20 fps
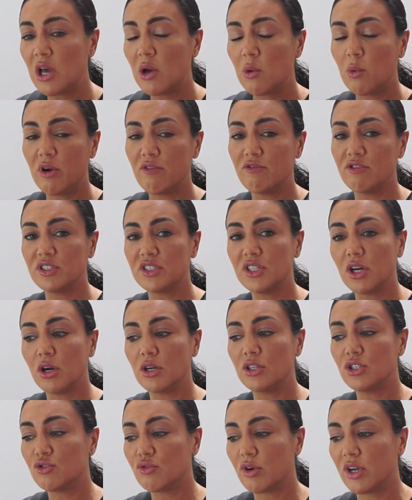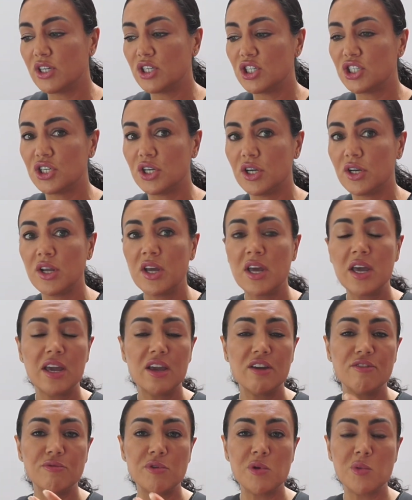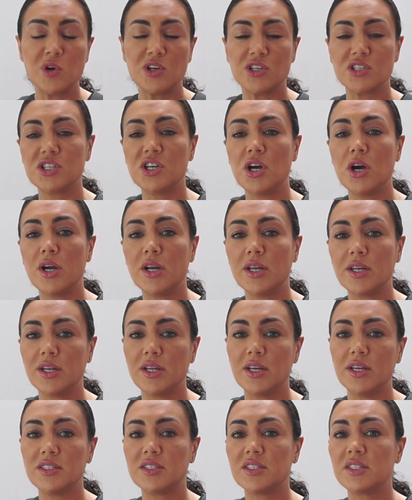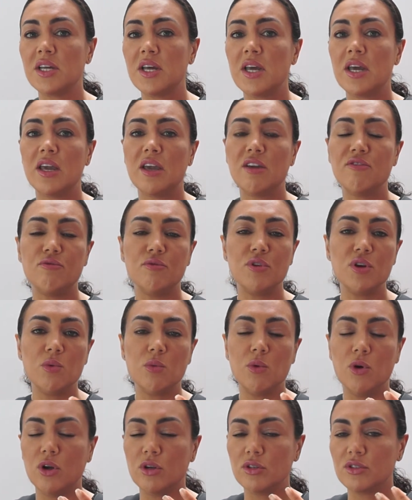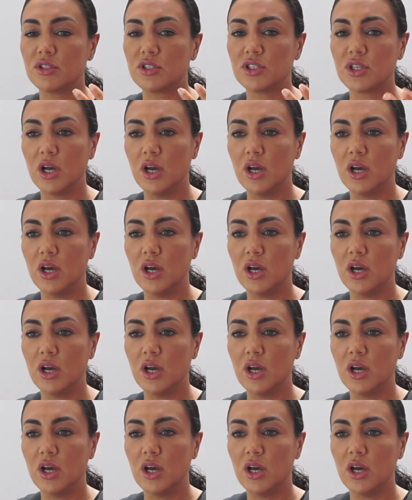whether it's hydration, if we want tightness, if we want,